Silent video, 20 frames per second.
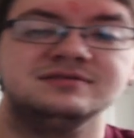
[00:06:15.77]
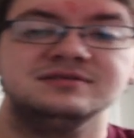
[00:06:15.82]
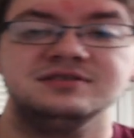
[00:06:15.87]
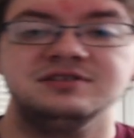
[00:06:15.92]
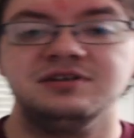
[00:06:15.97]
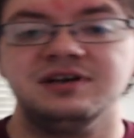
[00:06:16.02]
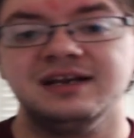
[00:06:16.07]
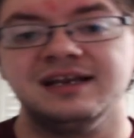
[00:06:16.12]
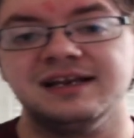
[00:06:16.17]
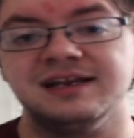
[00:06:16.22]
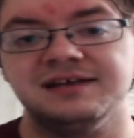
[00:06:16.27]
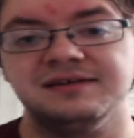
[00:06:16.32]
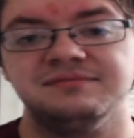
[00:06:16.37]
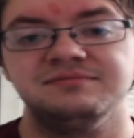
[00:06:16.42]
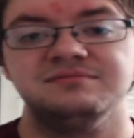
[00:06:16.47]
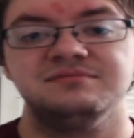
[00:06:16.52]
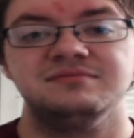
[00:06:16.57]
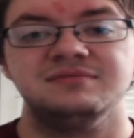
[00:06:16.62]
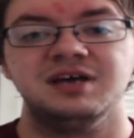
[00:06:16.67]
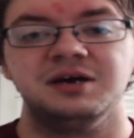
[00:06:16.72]
You can hit it.
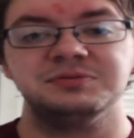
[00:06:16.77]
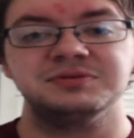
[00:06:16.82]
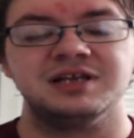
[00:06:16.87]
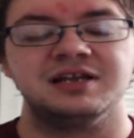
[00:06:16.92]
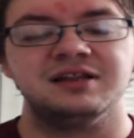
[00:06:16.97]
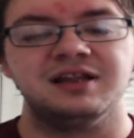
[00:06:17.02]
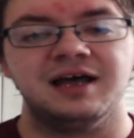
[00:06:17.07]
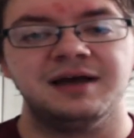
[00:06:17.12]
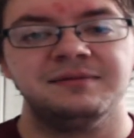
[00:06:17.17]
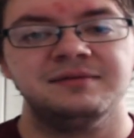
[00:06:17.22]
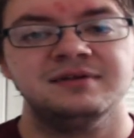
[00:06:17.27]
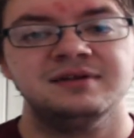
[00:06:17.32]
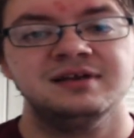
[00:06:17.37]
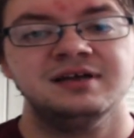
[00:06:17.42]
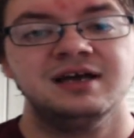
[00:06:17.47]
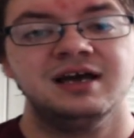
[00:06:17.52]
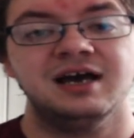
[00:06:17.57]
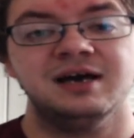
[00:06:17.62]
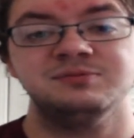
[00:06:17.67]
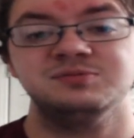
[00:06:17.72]
Helps out a lot.
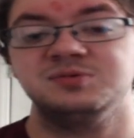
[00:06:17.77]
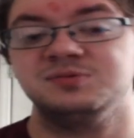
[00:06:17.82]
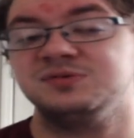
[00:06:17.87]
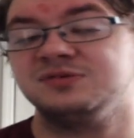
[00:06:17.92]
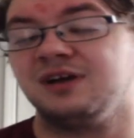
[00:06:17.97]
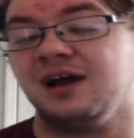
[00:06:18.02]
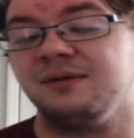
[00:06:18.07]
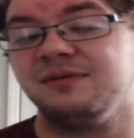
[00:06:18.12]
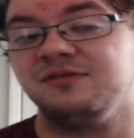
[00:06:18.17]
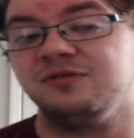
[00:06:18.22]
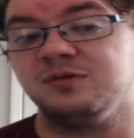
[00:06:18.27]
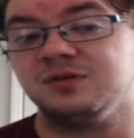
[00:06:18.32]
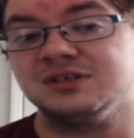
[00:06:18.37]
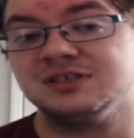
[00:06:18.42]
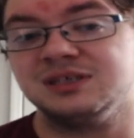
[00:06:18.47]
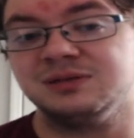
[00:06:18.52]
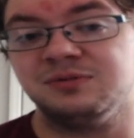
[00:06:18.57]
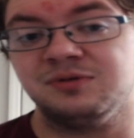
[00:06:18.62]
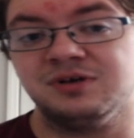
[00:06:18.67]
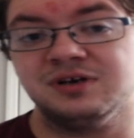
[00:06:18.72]
Um, subscribe if you want to
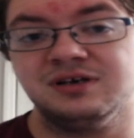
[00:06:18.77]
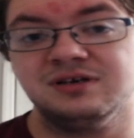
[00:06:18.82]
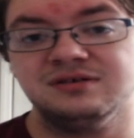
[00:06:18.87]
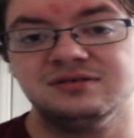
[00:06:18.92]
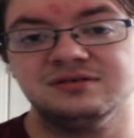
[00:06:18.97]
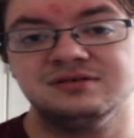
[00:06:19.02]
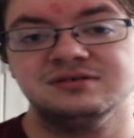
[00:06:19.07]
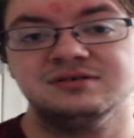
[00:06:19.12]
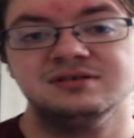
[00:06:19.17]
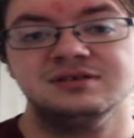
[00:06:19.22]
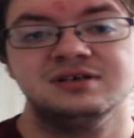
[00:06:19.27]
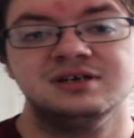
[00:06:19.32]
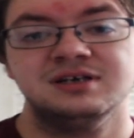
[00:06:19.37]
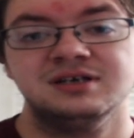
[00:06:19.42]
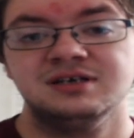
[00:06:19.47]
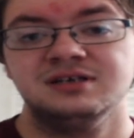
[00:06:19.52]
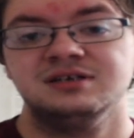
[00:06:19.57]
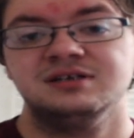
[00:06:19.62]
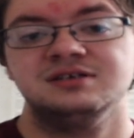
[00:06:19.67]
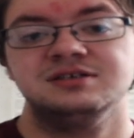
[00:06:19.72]
see more.
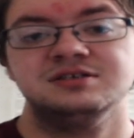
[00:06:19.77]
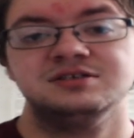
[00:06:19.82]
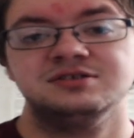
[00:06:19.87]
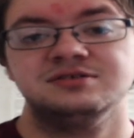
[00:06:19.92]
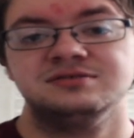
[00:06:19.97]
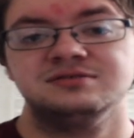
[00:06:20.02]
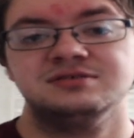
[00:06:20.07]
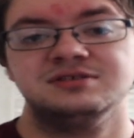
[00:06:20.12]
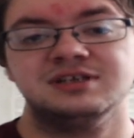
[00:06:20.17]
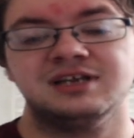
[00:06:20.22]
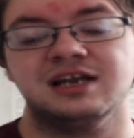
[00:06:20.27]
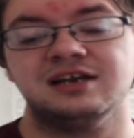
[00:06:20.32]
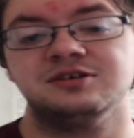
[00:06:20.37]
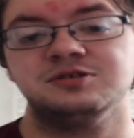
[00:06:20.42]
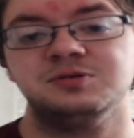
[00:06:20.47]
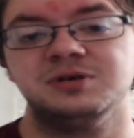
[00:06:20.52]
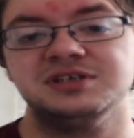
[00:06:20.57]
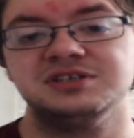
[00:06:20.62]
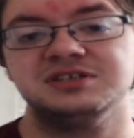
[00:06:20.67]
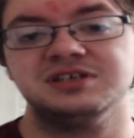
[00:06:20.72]
Tonight on
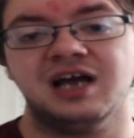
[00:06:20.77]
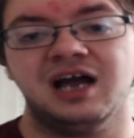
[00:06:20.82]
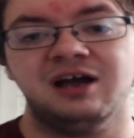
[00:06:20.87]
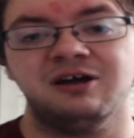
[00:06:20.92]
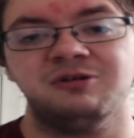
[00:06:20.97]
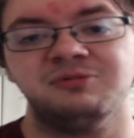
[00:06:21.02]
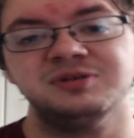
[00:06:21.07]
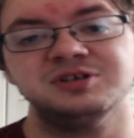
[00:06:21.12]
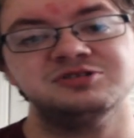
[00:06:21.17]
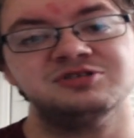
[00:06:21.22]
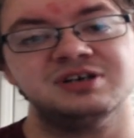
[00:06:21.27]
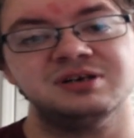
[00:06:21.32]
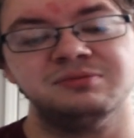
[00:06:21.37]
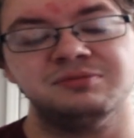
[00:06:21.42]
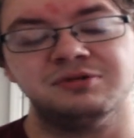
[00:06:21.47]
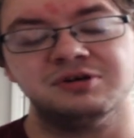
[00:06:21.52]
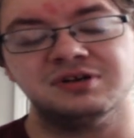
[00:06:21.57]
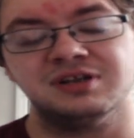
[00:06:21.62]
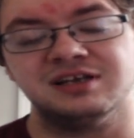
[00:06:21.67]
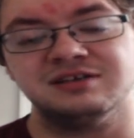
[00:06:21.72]
Twitch, I will be streaming
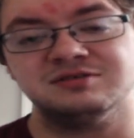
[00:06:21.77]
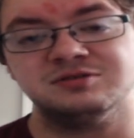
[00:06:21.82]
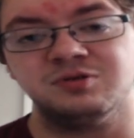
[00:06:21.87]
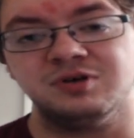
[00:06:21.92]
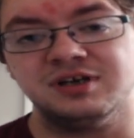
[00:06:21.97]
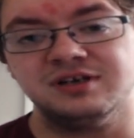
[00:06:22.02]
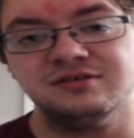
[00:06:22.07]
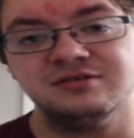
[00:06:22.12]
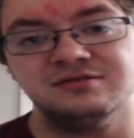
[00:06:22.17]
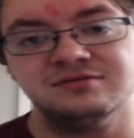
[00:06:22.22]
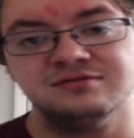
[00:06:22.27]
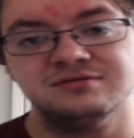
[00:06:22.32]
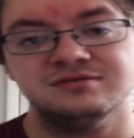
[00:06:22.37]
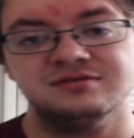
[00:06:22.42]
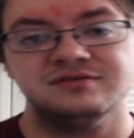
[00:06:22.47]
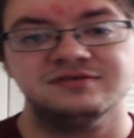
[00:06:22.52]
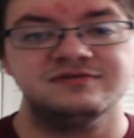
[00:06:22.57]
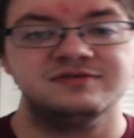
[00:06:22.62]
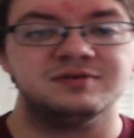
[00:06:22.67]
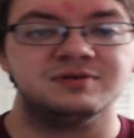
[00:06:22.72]
Borderlands one.
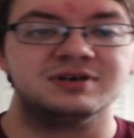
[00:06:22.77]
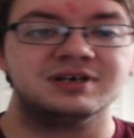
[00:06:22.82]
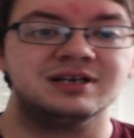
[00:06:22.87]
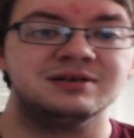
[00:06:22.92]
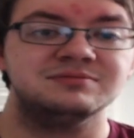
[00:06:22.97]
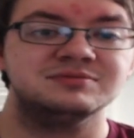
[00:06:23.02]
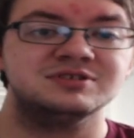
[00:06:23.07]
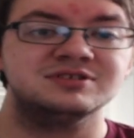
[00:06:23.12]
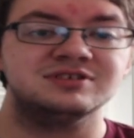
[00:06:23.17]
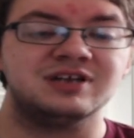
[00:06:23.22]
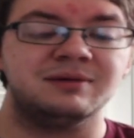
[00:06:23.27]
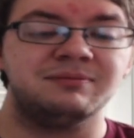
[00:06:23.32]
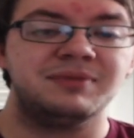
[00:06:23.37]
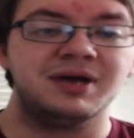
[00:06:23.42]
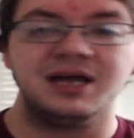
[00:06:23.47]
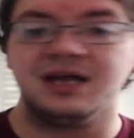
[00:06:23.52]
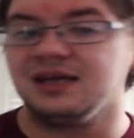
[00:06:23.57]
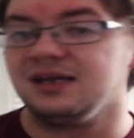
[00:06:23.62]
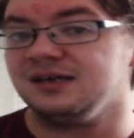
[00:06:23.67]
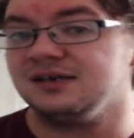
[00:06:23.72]
If you want to come stop
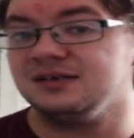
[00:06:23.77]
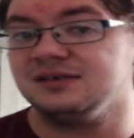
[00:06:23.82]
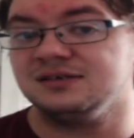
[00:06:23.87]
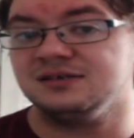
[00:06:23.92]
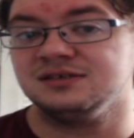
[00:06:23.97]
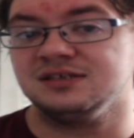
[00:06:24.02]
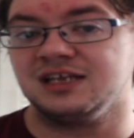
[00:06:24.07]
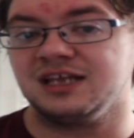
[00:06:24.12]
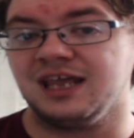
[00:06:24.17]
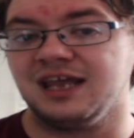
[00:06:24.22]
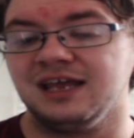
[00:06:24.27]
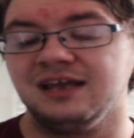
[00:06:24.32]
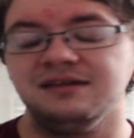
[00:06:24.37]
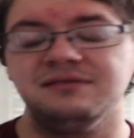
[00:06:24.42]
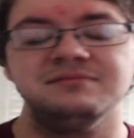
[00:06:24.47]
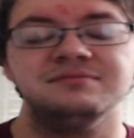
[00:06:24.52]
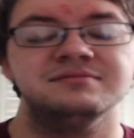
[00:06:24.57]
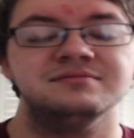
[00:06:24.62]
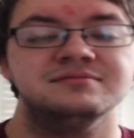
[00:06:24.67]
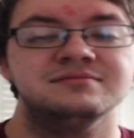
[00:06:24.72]
by, you can.
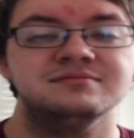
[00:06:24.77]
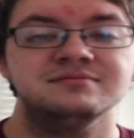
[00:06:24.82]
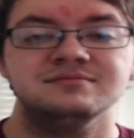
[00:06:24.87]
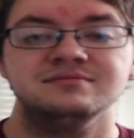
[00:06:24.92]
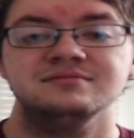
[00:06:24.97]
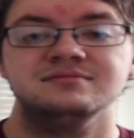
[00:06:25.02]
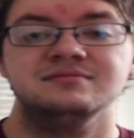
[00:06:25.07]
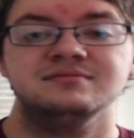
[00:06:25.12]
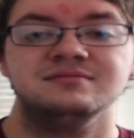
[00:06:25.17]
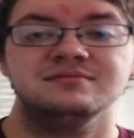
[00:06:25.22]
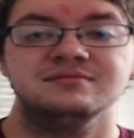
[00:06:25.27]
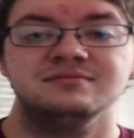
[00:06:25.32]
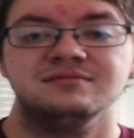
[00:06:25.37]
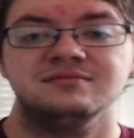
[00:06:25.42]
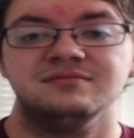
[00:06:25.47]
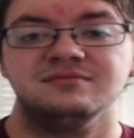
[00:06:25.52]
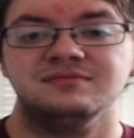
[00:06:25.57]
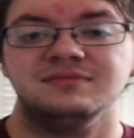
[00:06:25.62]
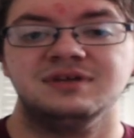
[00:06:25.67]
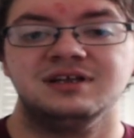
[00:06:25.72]

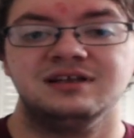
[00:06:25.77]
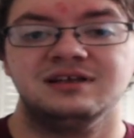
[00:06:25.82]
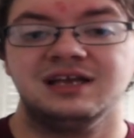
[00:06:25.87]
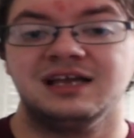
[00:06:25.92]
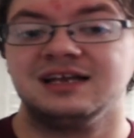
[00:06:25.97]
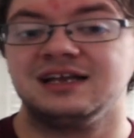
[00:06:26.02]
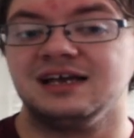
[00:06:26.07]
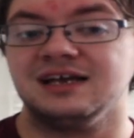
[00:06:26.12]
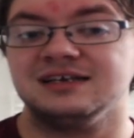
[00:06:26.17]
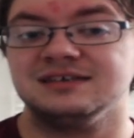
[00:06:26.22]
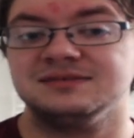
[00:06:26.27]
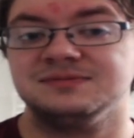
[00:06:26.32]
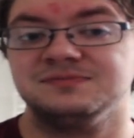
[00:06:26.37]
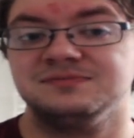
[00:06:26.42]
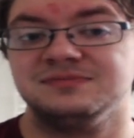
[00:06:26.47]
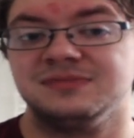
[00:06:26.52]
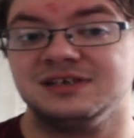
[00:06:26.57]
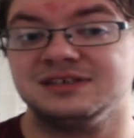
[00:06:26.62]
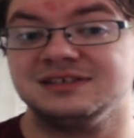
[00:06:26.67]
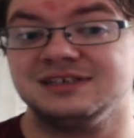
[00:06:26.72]
And guys,
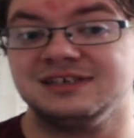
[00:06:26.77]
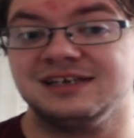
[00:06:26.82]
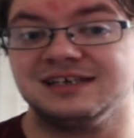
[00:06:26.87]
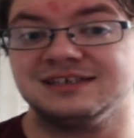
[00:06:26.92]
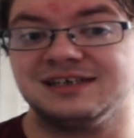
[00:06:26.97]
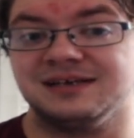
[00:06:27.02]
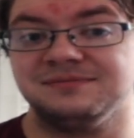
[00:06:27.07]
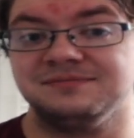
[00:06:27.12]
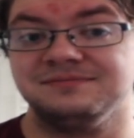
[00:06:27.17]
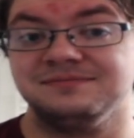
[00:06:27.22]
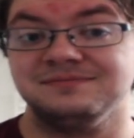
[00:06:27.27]
I'll see you next time.